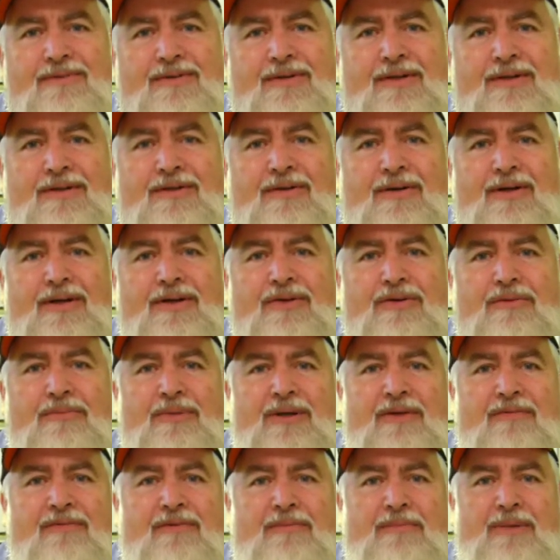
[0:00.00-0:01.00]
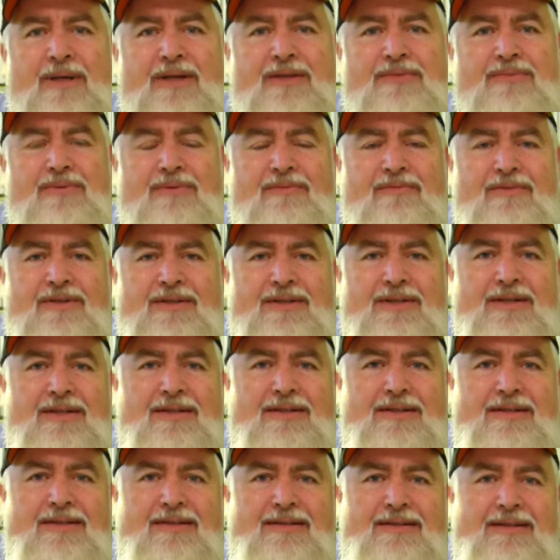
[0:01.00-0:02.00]
It got into a bit of a mess with
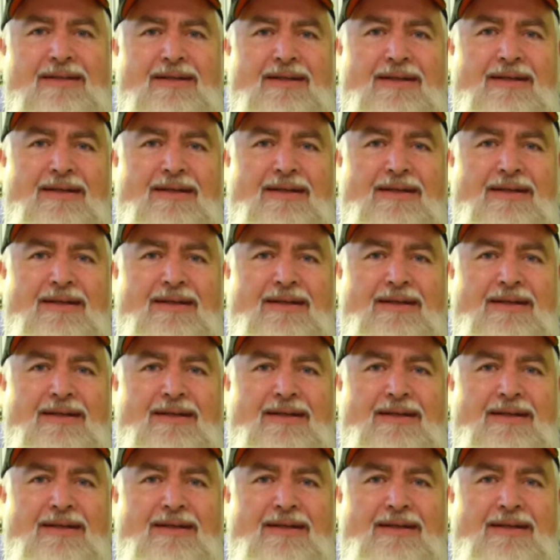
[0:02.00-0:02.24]
visitors and